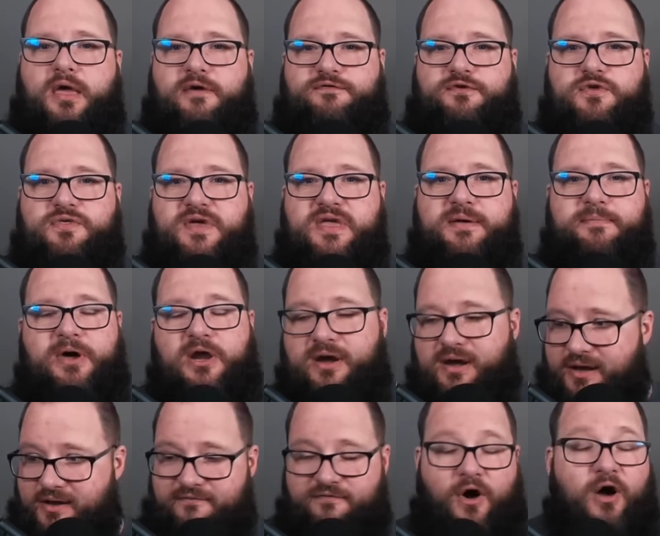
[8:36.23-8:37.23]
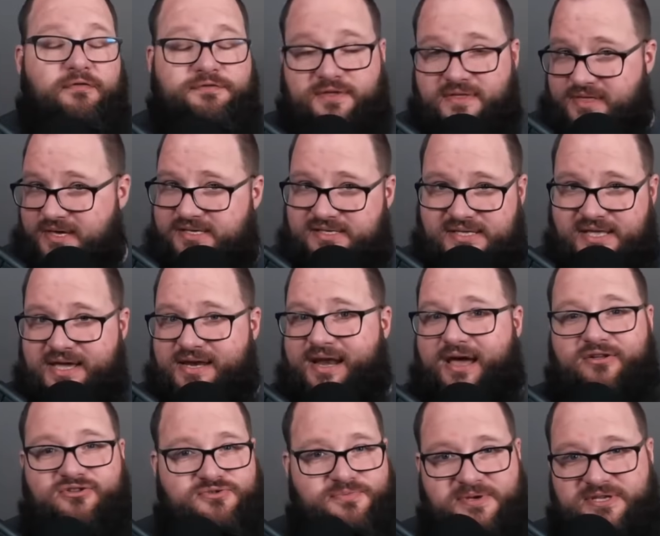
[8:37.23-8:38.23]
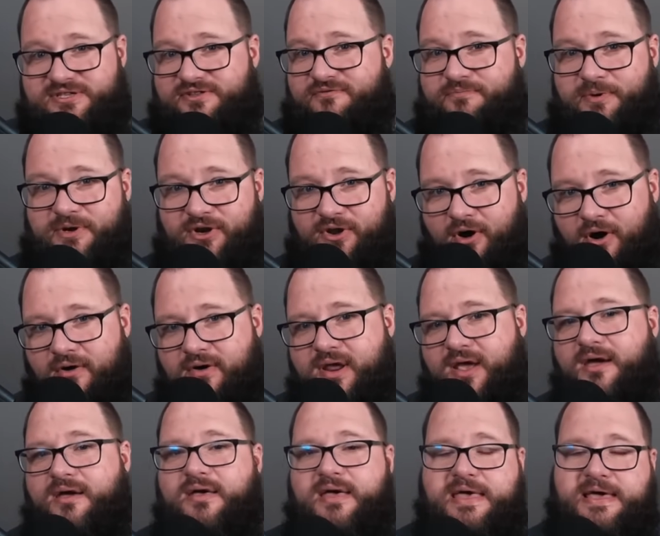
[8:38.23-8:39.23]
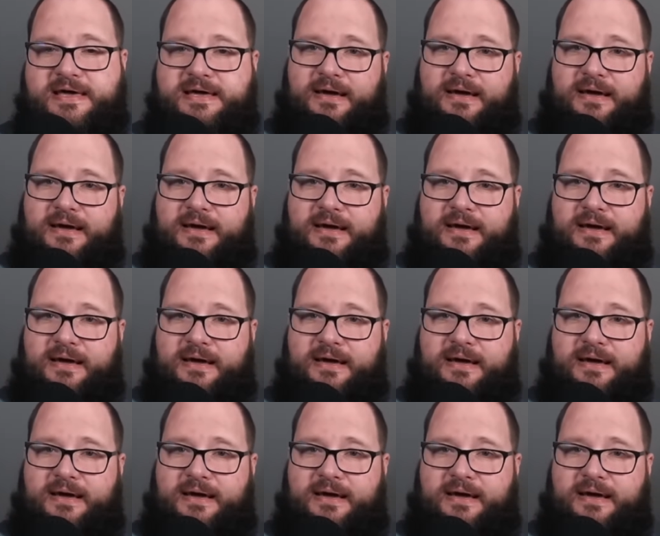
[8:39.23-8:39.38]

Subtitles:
if you think about it. And if after this they announce Mist of Pandaria,